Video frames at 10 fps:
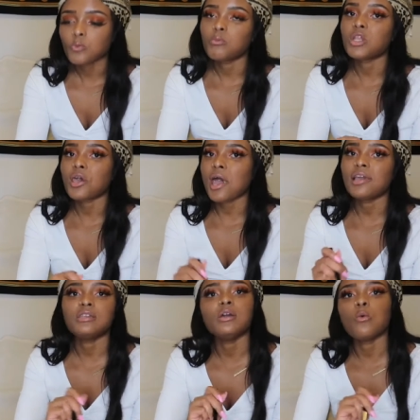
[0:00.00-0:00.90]
But like
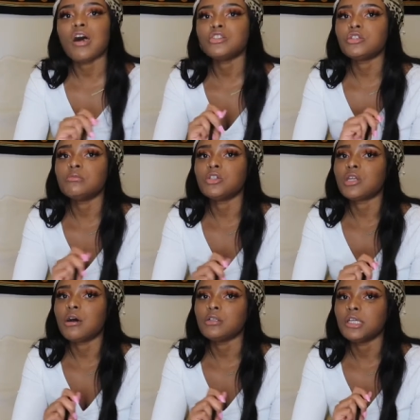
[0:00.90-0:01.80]
I can't watch them
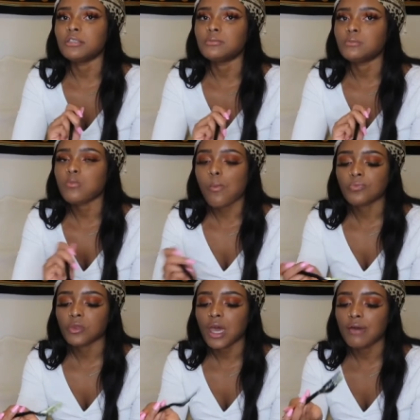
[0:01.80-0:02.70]
without like
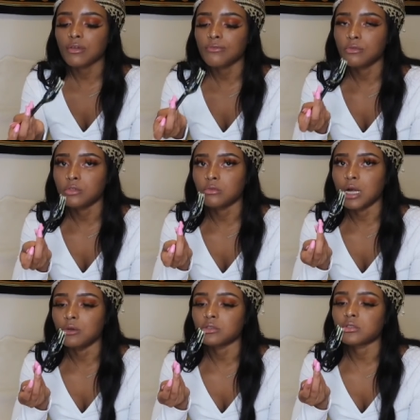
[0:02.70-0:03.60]
having food
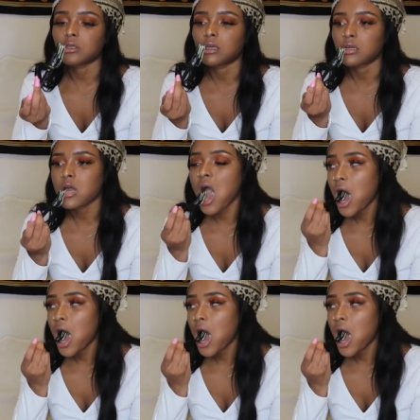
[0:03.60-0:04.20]
around, because like